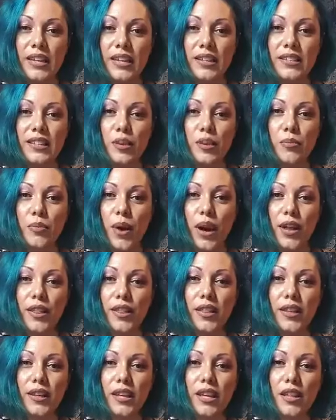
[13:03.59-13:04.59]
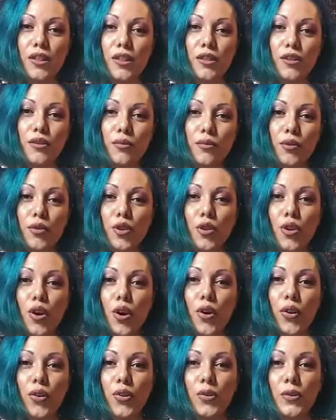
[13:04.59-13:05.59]
a deep breath in through the
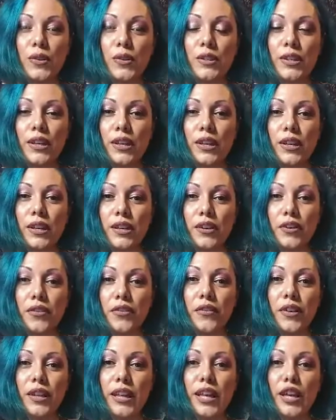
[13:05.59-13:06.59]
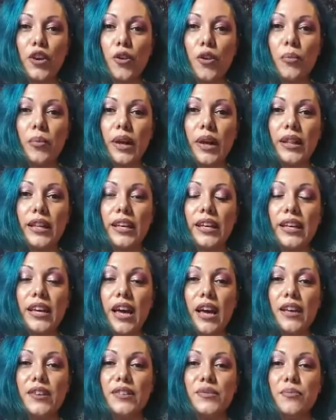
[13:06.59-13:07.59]
nose, filling your belly
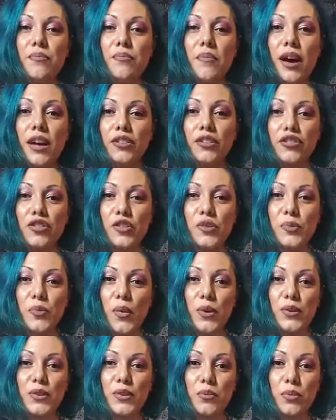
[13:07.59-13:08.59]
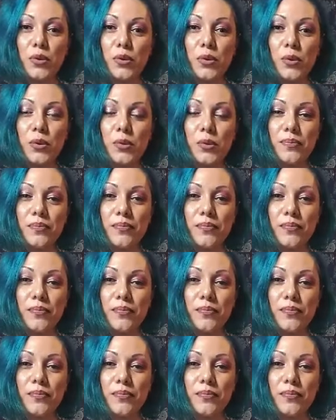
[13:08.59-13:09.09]
as much as possible,